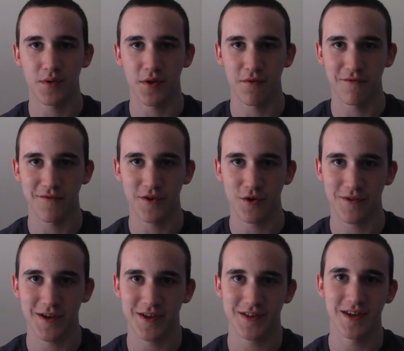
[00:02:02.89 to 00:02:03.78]
Cloverfield
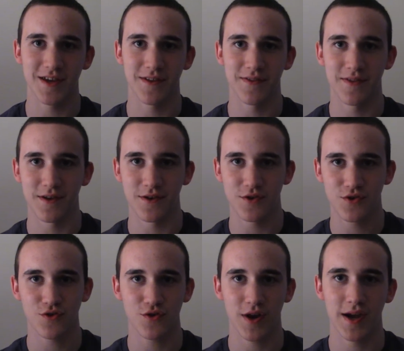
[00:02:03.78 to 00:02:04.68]
that you see in the
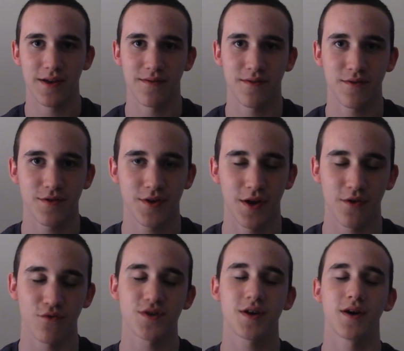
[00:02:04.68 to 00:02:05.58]
train tunnels.